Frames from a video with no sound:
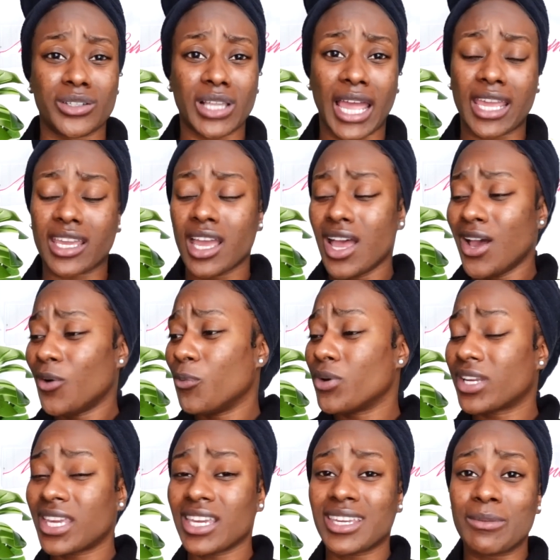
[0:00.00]
Like, we're
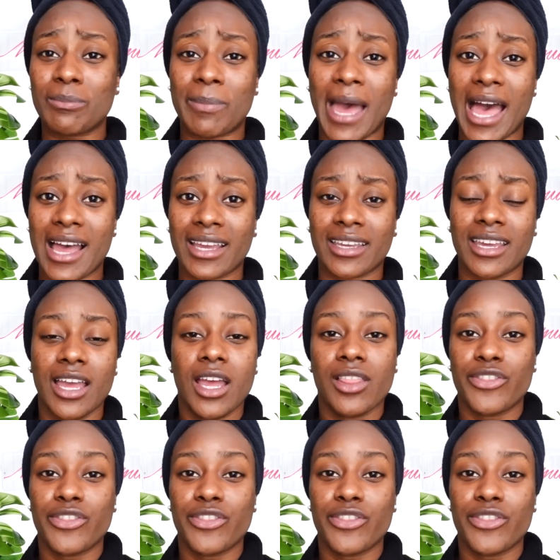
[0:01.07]
kicking back.